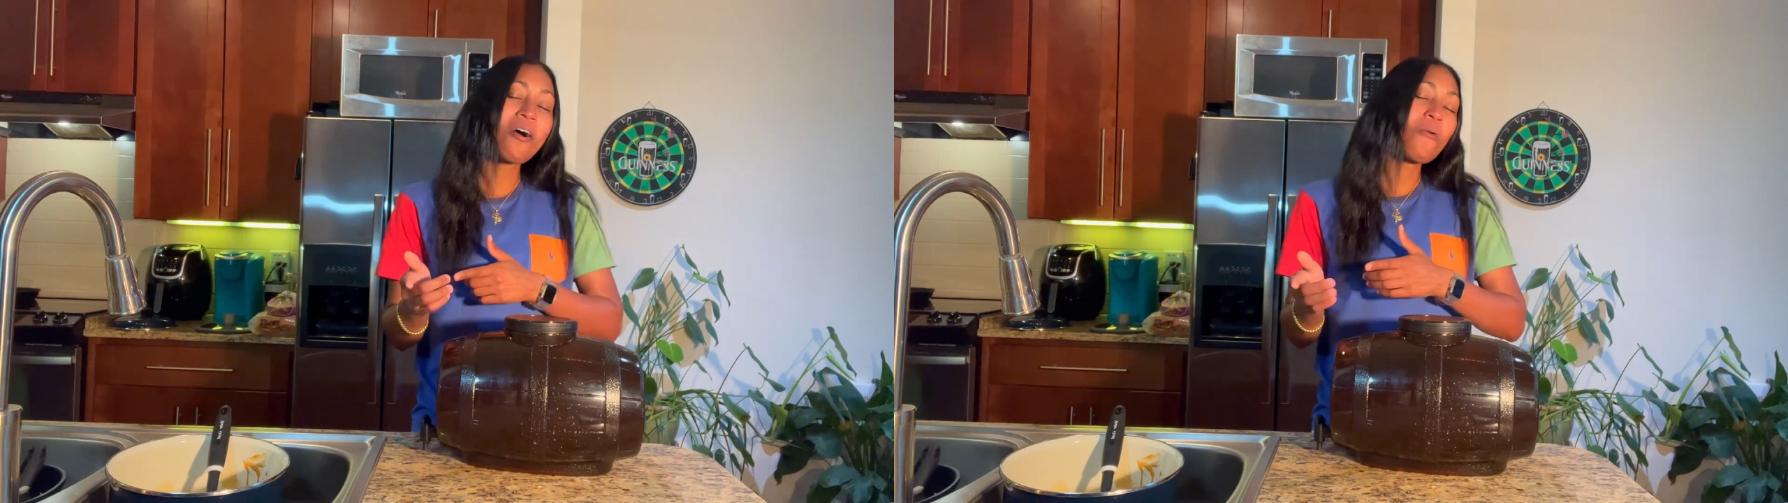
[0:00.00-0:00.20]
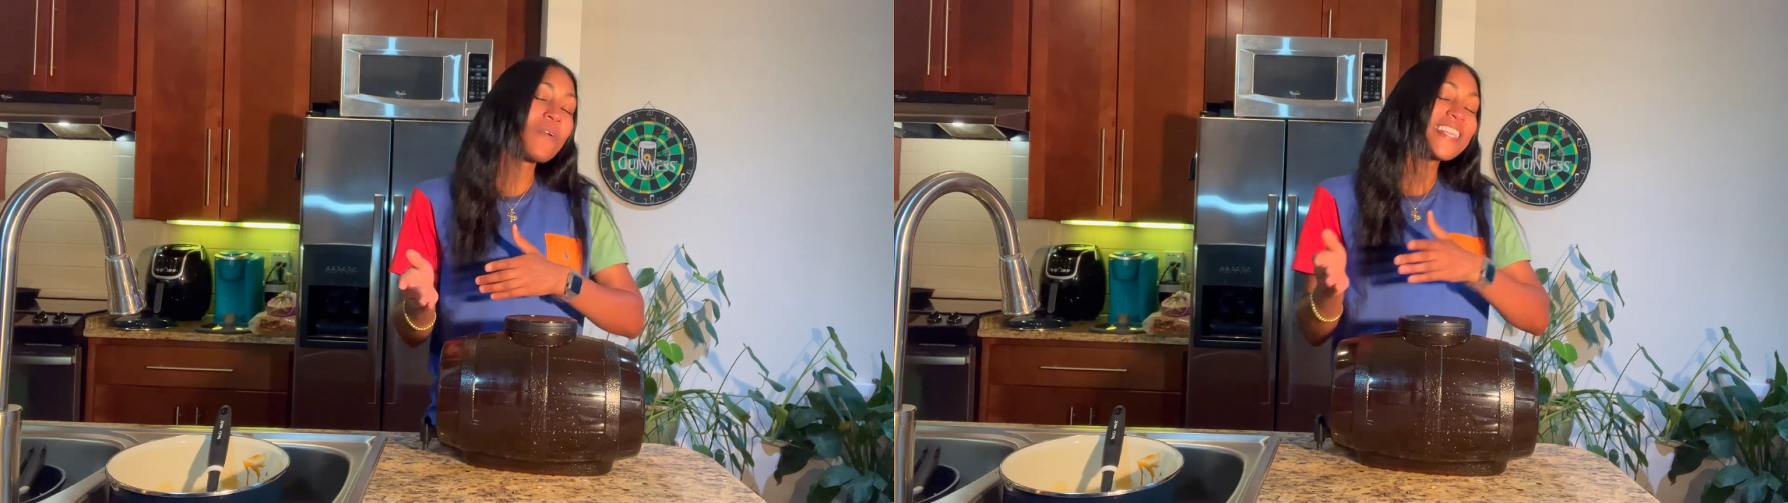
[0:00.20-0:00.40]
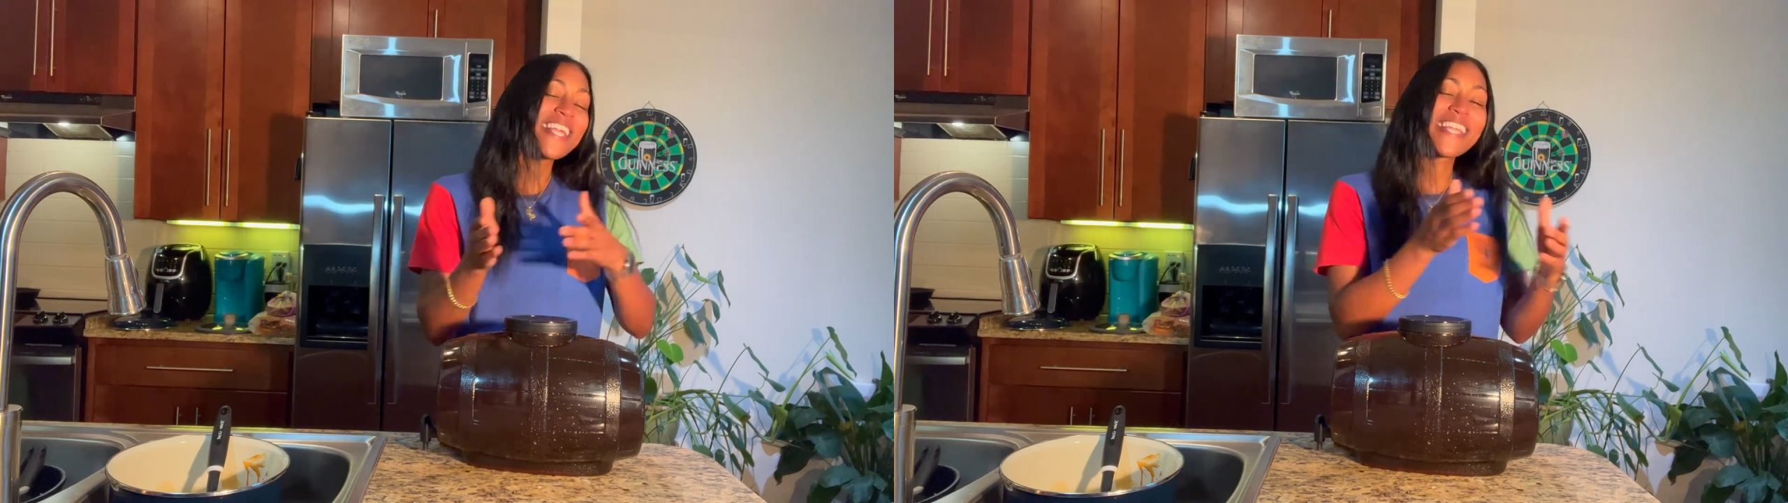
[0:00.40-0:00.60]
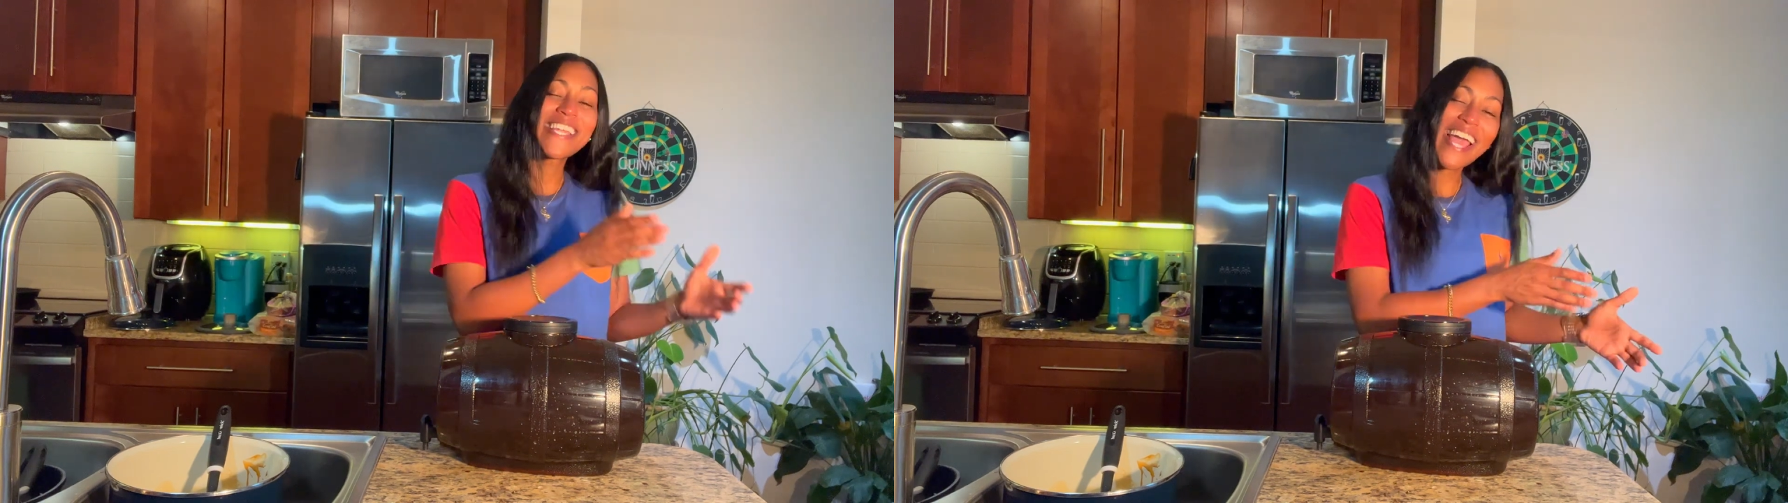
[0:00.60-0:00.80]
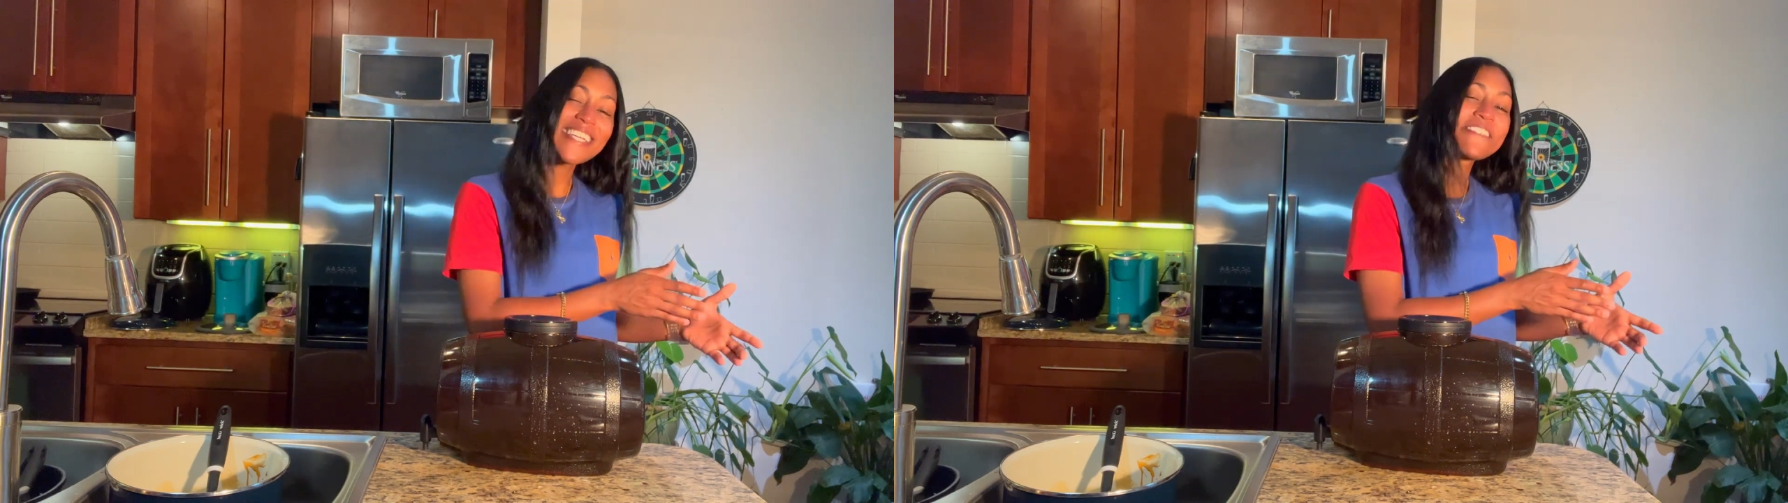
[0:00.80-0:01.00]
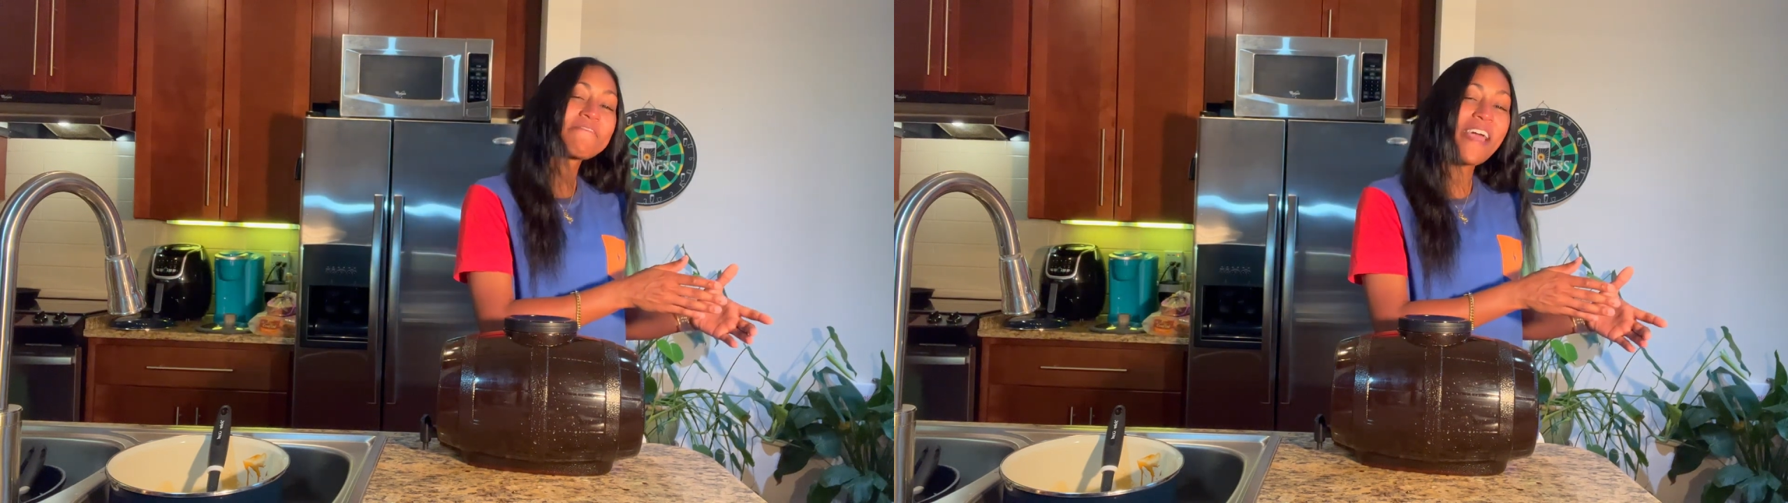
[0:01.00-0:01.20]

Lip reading: with the next